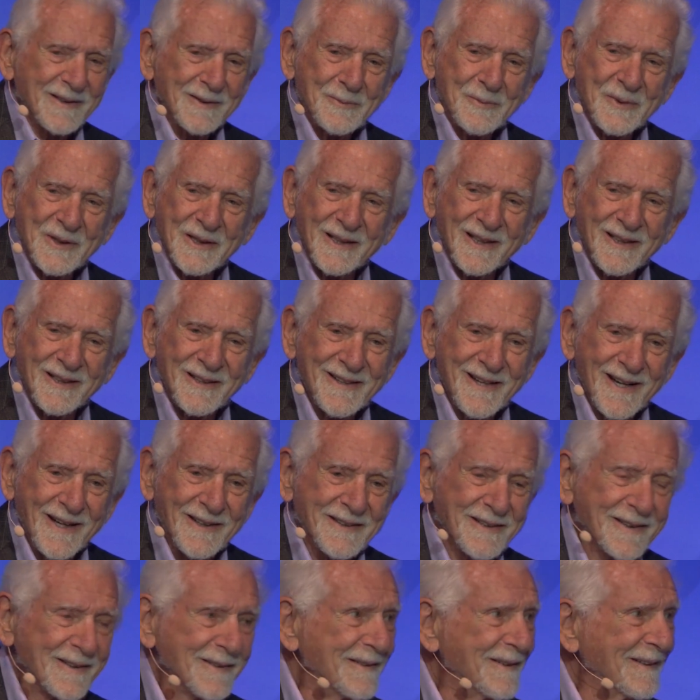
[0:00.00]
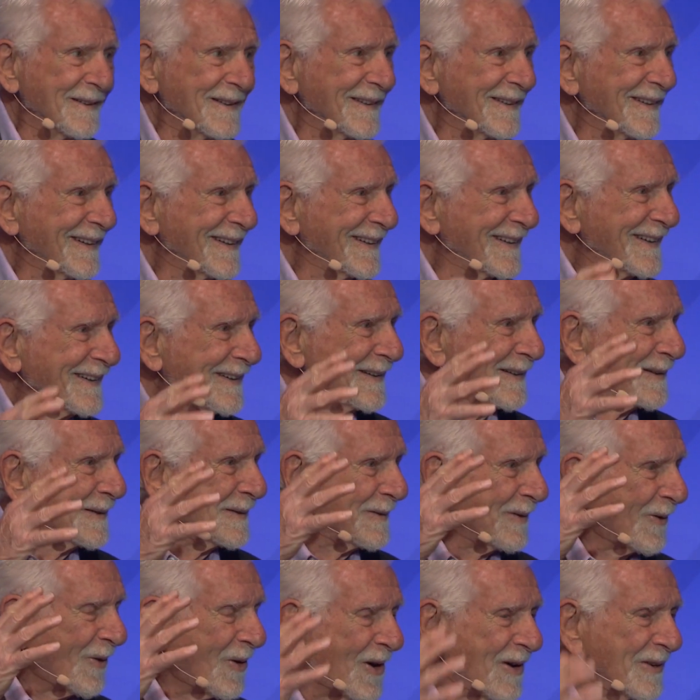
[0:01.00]
to be connected
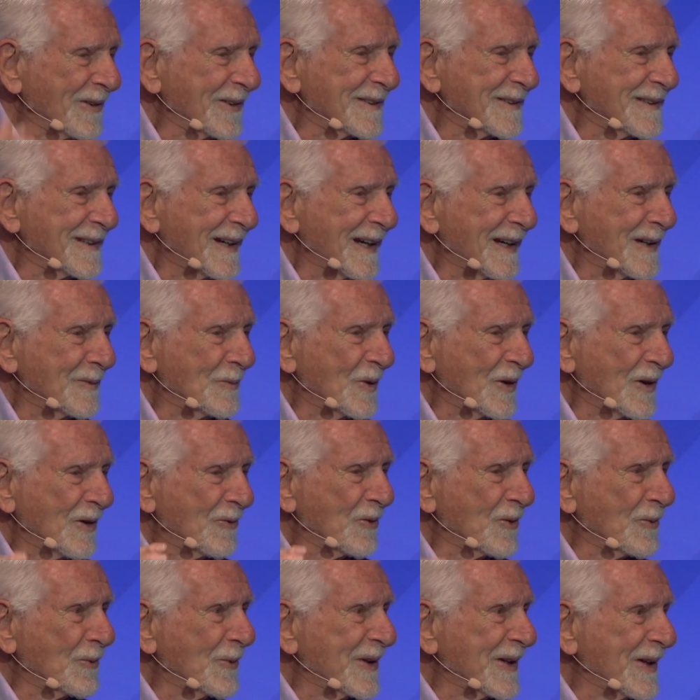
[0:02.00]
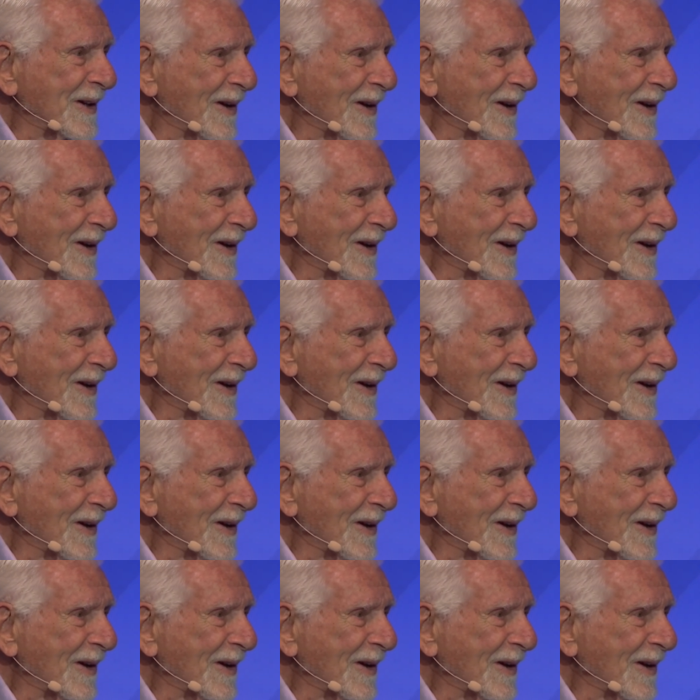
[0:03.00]
all the time, wherever we